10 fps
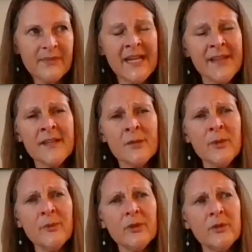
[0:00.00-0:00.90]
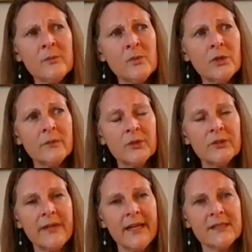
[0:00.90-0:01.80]
I think people are more and
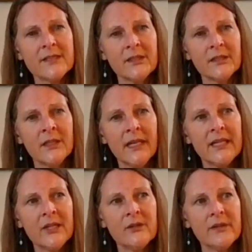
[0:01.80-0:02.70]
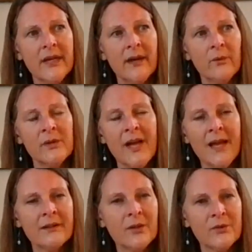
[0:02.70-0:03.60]
more ready to hear that we're
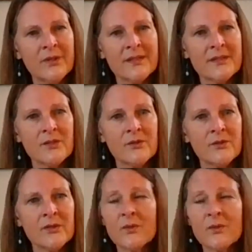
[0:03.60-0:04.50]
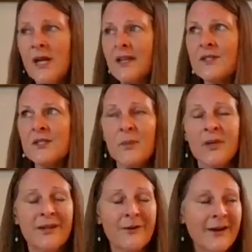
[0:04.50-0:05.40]
not alone in this universe. We're not just
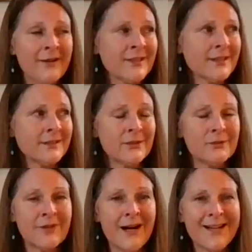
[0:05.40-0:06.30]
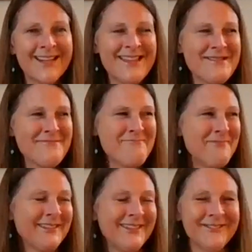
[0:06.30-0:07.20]
spinning around on a little rock in the
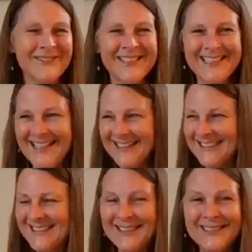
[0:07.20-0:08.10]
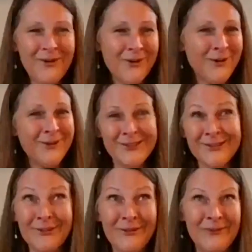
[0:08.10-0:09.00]
middle of a galaxy all
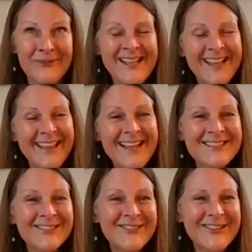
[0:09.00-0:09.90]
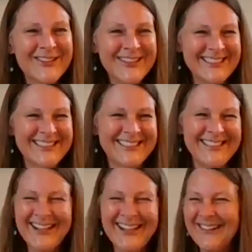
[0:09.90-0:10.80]
alone. That's ludicrous,
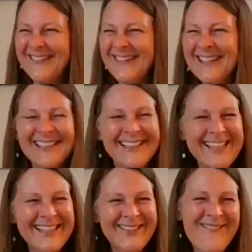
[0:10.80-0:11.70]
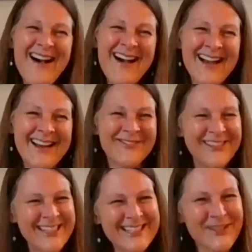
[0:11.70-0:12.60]
you know, like, come on, if
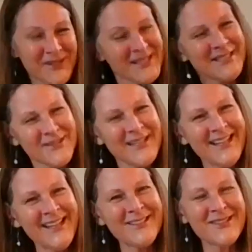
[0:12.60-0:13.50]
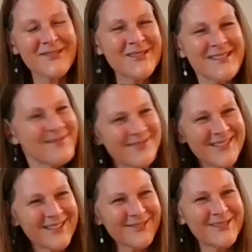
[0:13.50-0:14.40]
we can do it, so can others. We're,
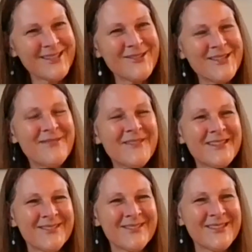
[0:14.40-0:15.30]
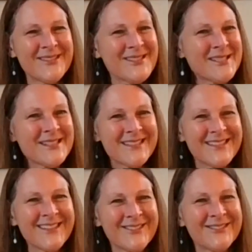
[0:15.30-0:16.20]
you know, we're no different. We're just,
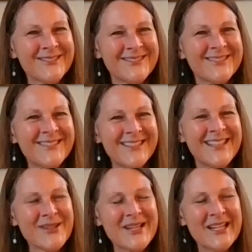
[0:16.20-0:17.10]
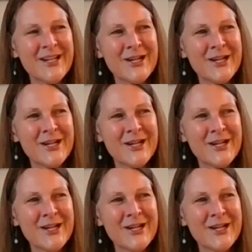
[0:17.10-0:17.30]
you know, we're here.